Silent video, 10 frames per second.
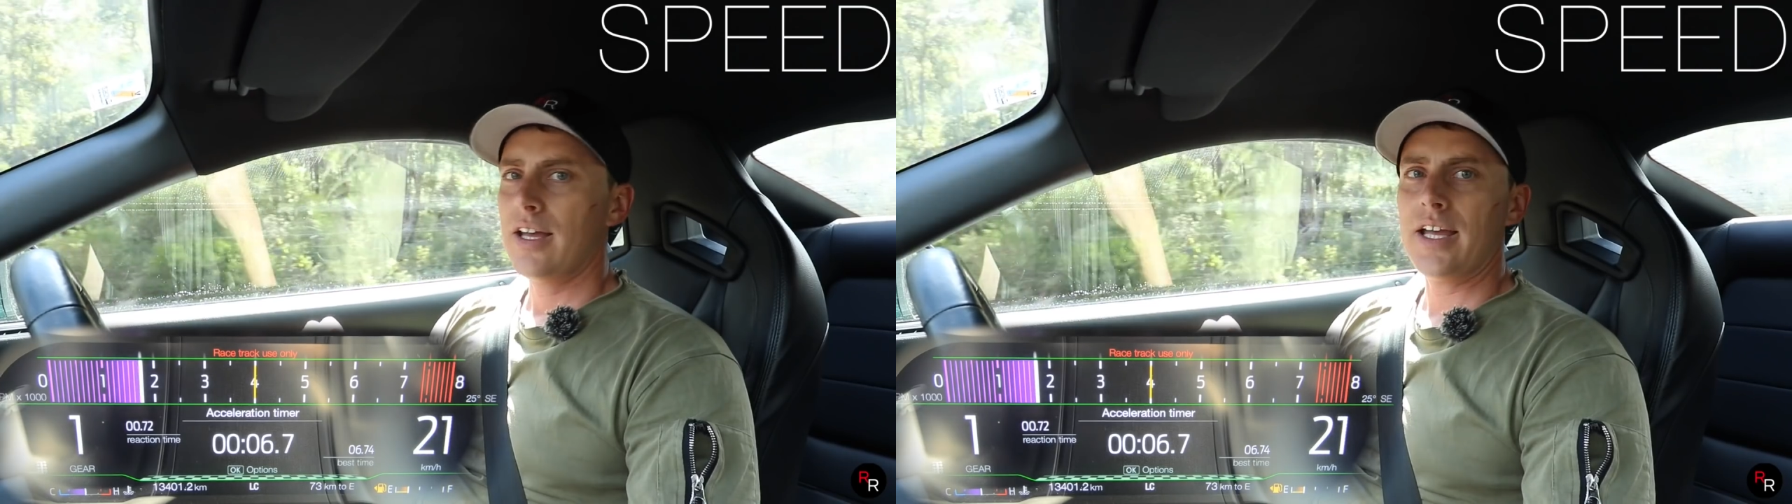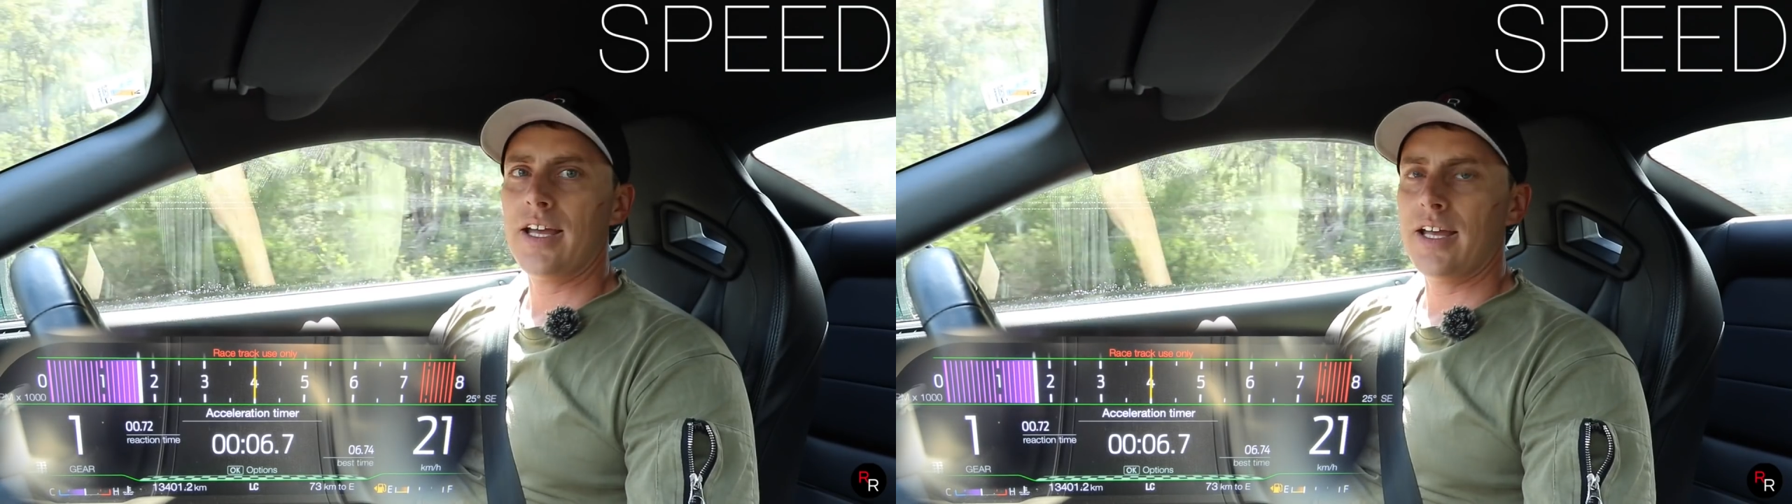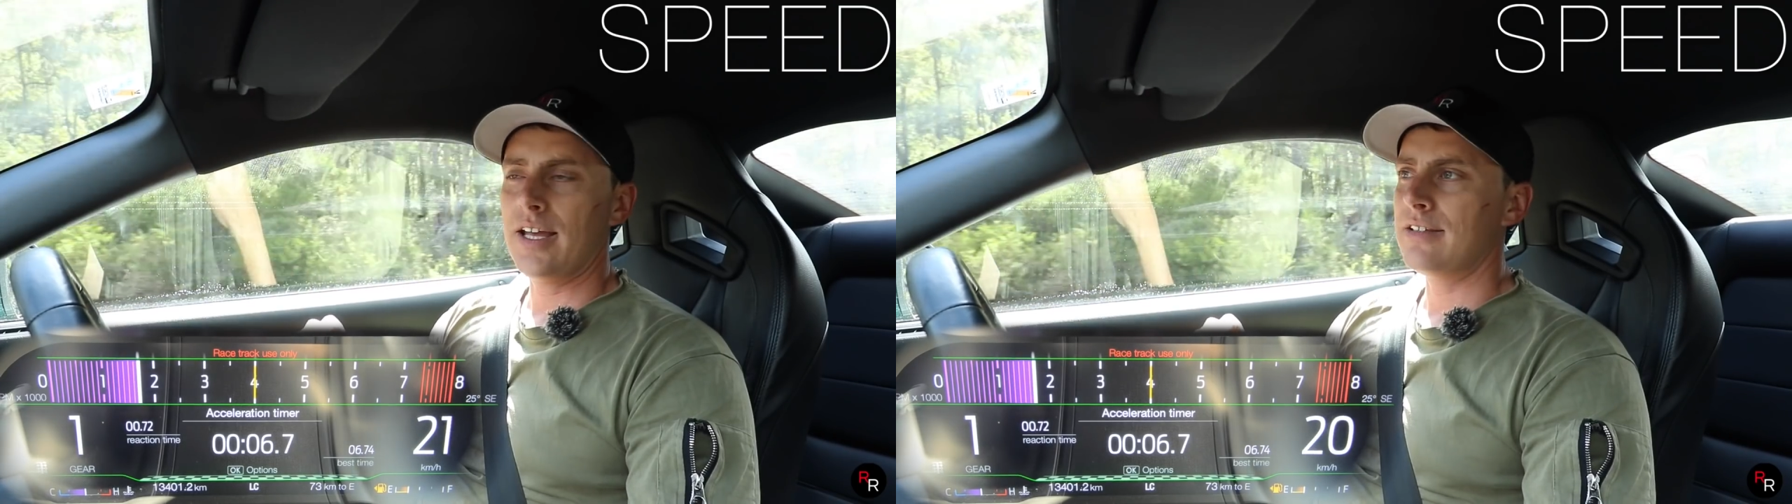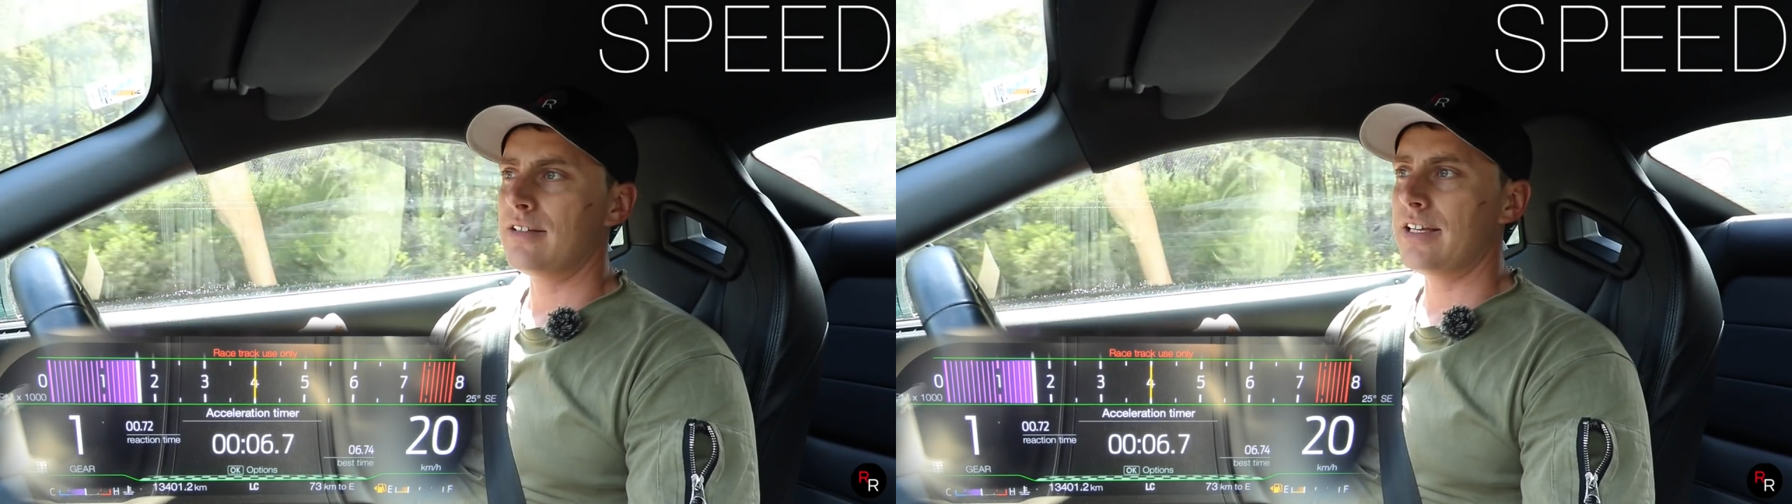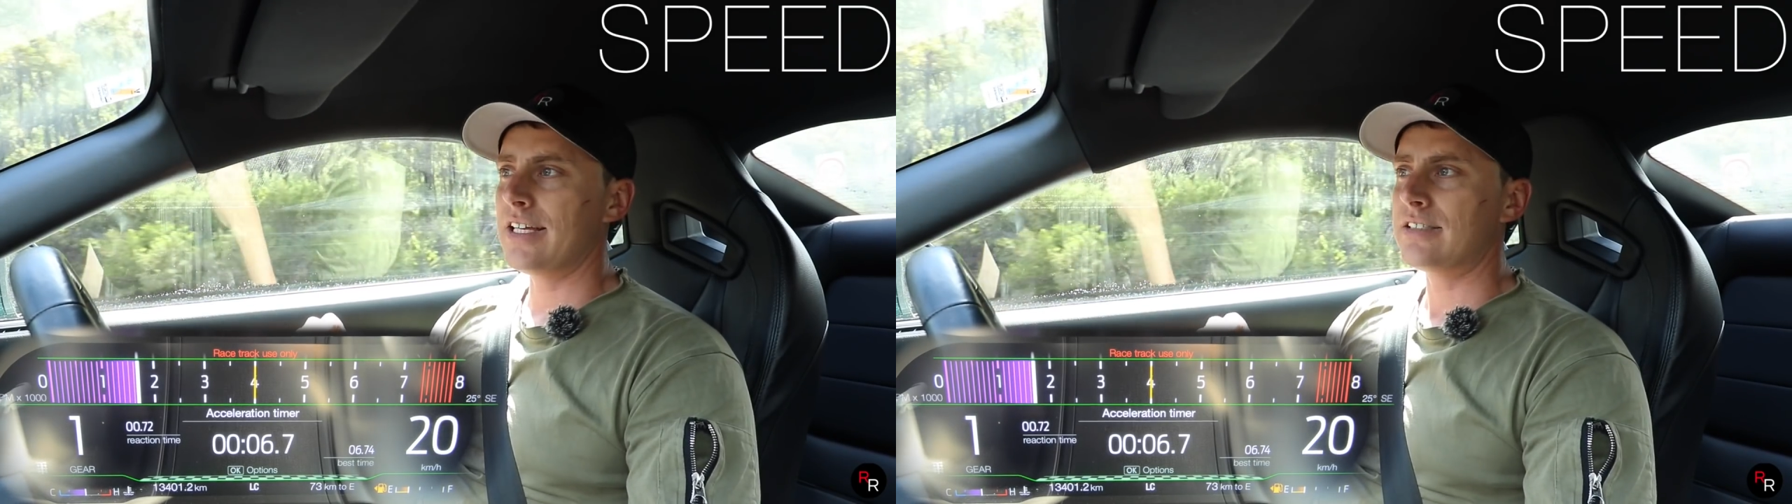and
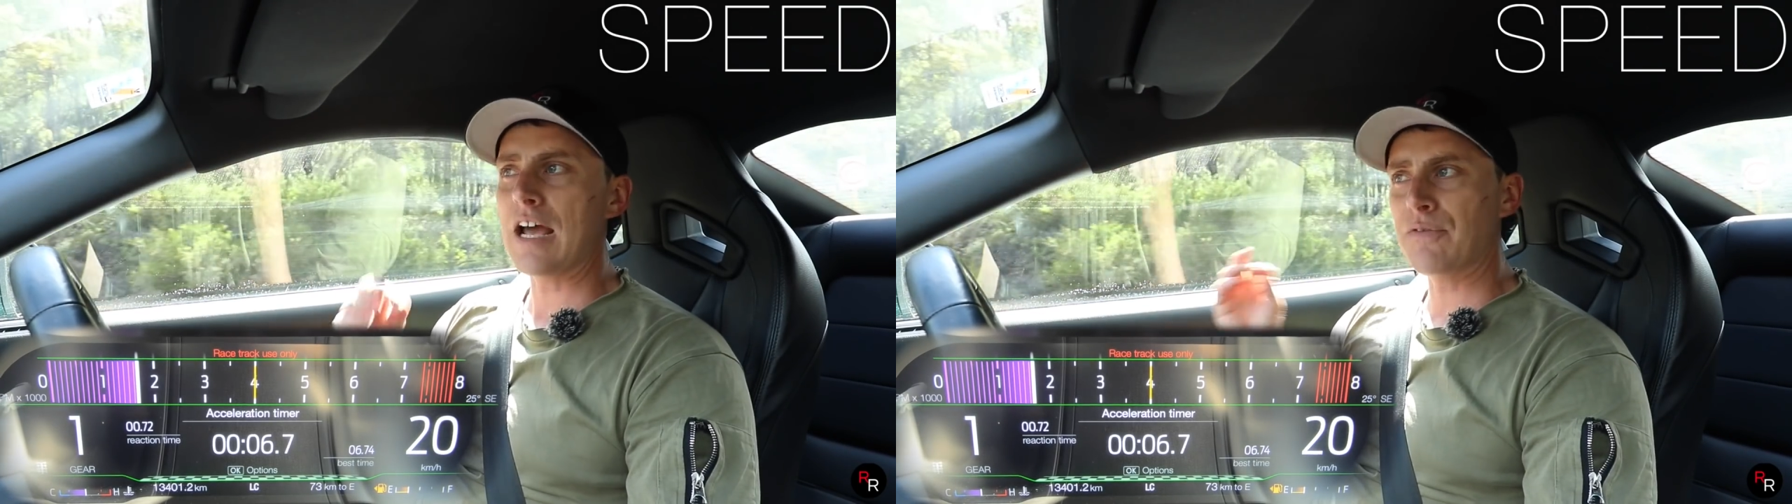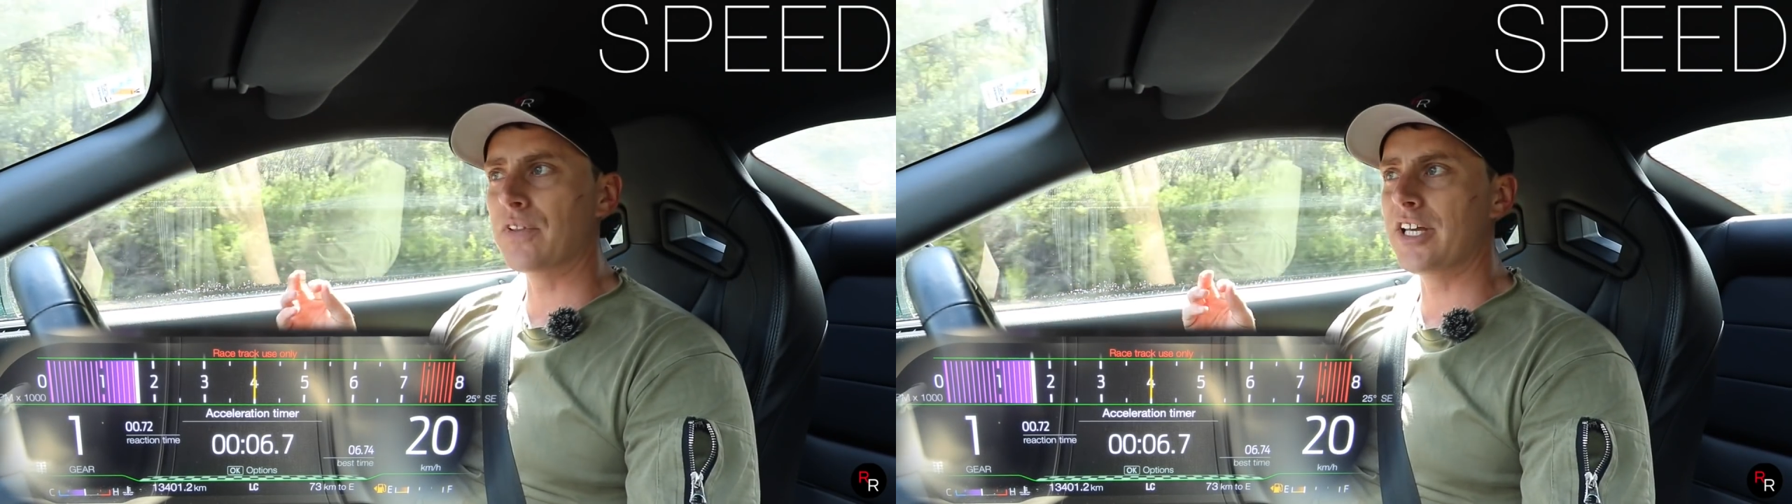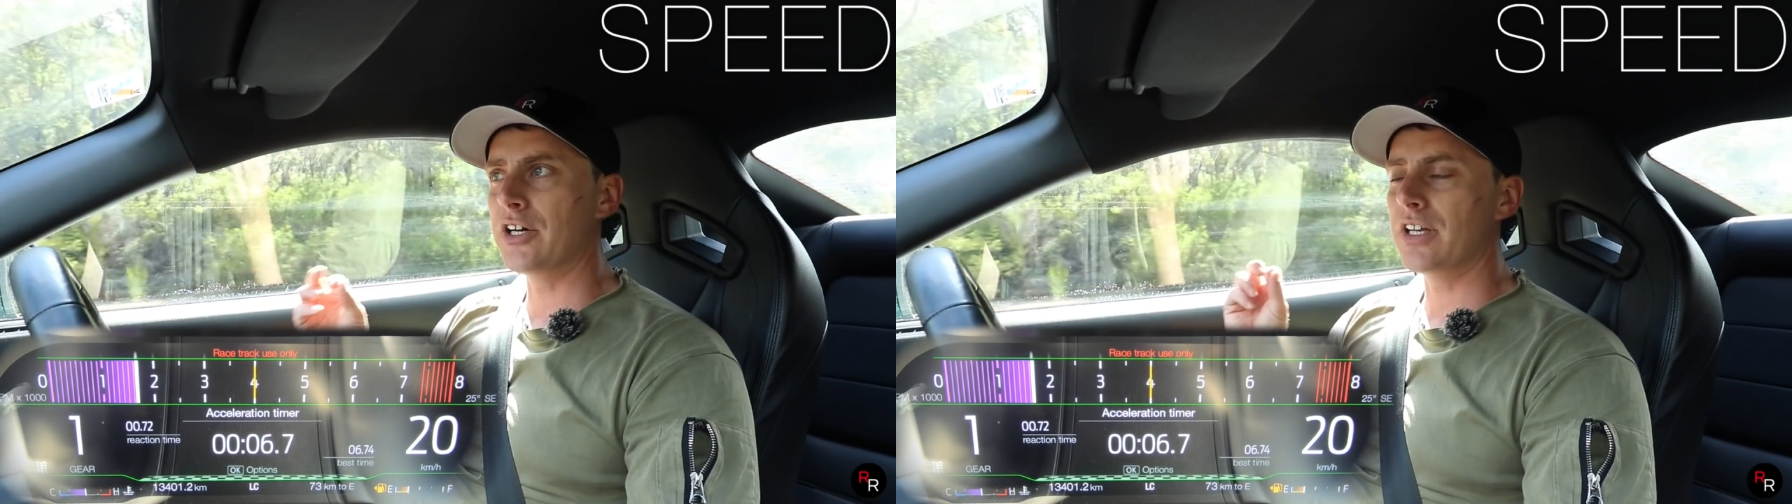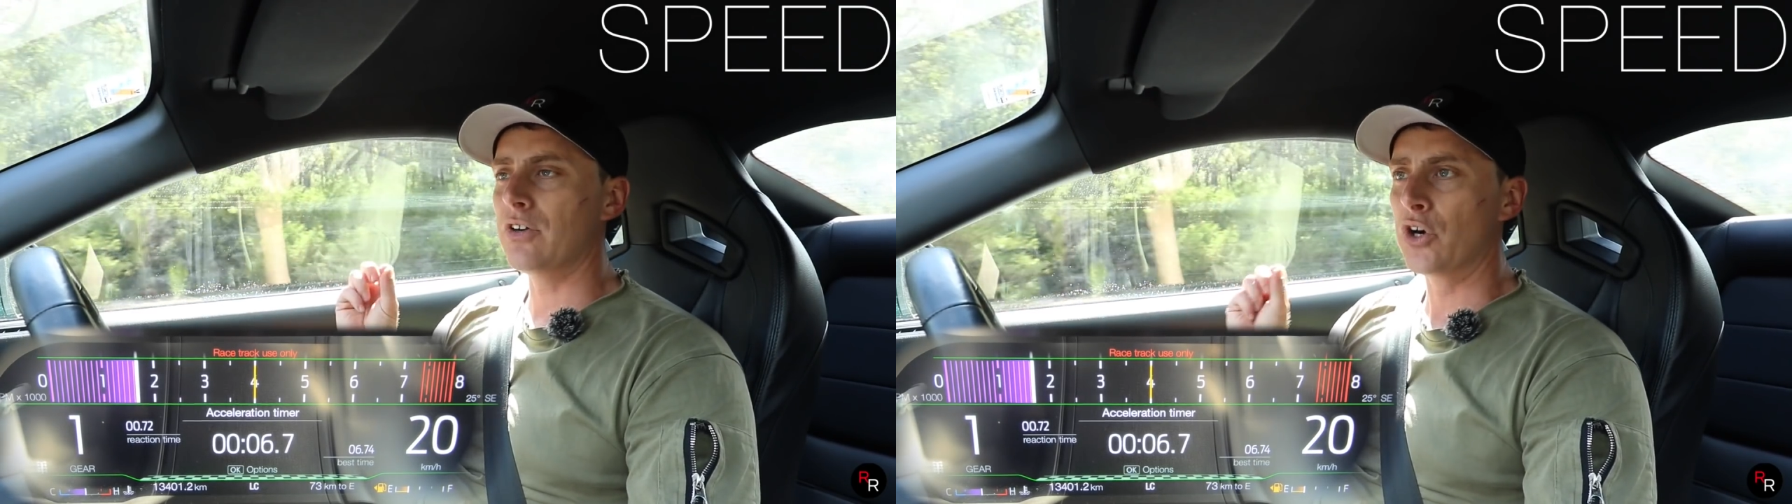it definitely